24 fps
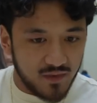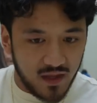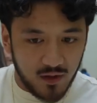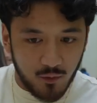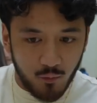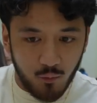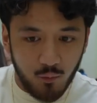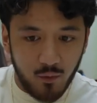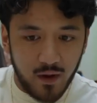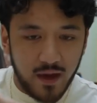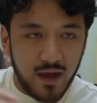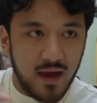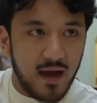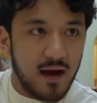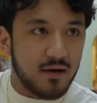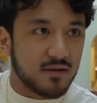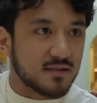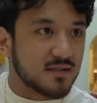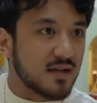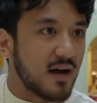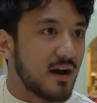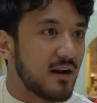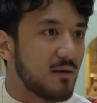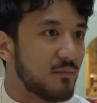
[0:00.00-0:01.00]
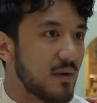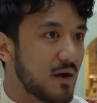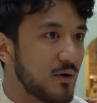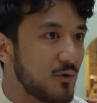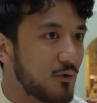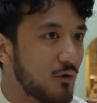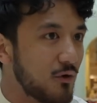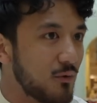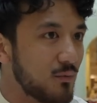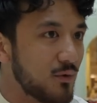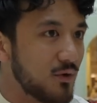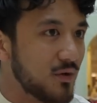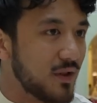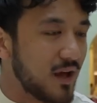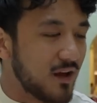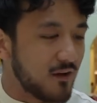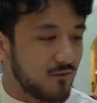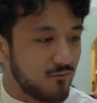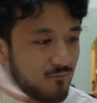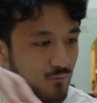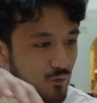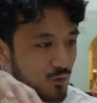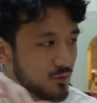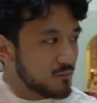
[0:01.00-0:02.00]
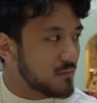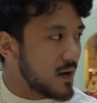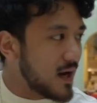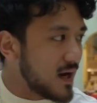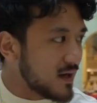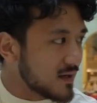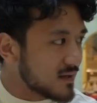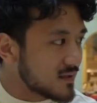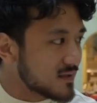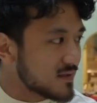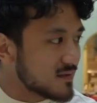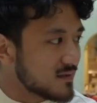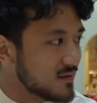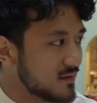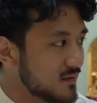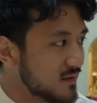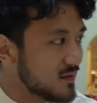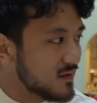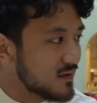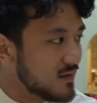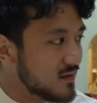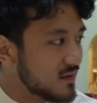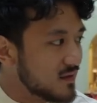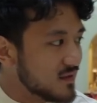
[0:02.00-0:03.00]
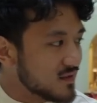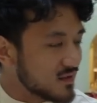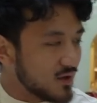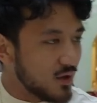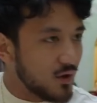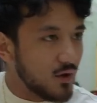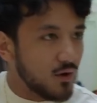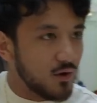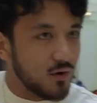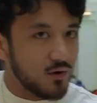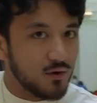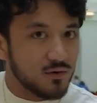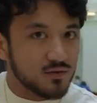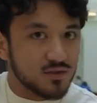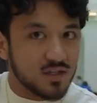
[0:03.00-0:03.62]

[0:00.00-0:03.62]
like way outside of my normal like food box. So